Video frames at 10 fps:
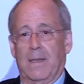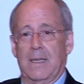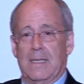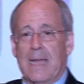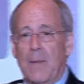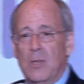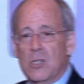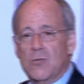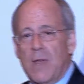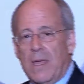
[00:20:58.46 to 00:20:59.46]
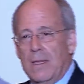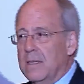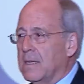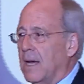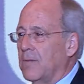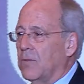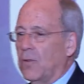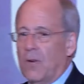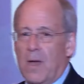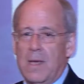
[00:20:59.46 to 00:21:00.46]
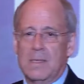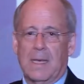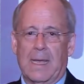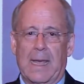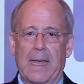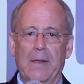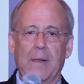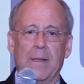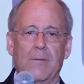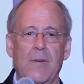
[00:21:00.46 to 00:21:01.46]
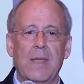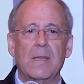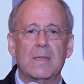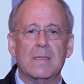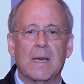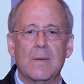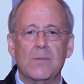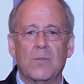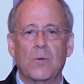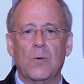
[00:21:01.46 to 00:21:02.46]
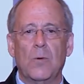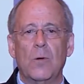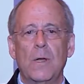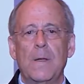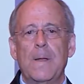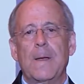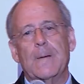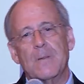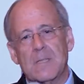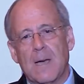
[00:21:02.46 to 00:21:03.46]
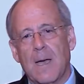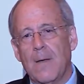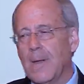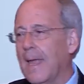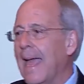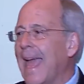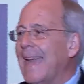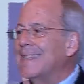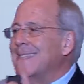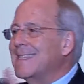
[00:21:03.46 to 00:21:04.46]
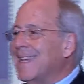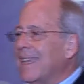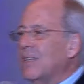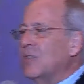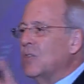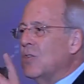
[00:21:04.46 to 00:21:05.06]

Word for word: Establish regular times for rising, regular times for uh, retiring, and stick to